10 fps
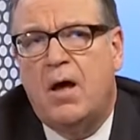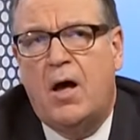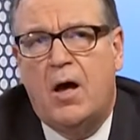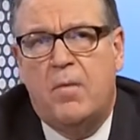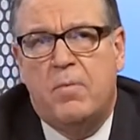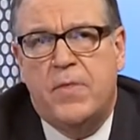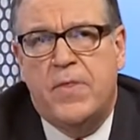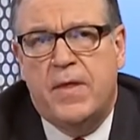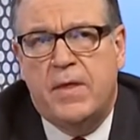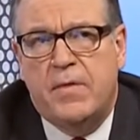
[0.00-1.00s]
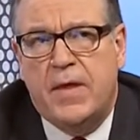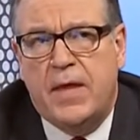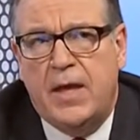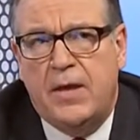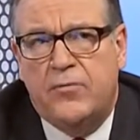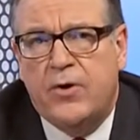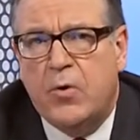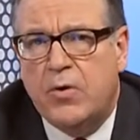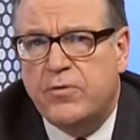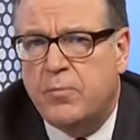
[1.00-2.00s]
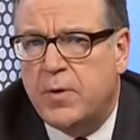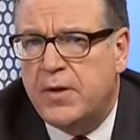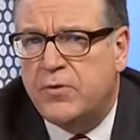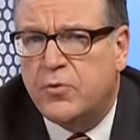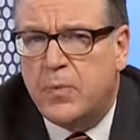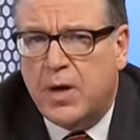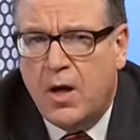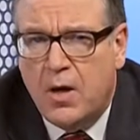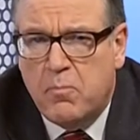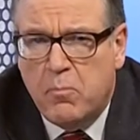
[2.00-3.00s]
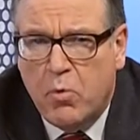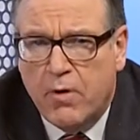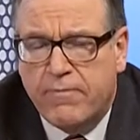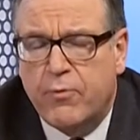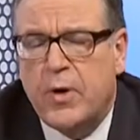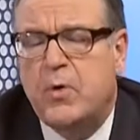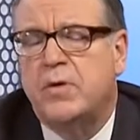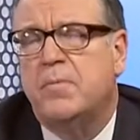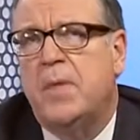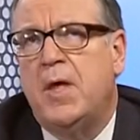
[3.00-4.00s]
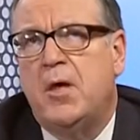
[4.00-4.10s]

The sequence of bleeds has become more frequent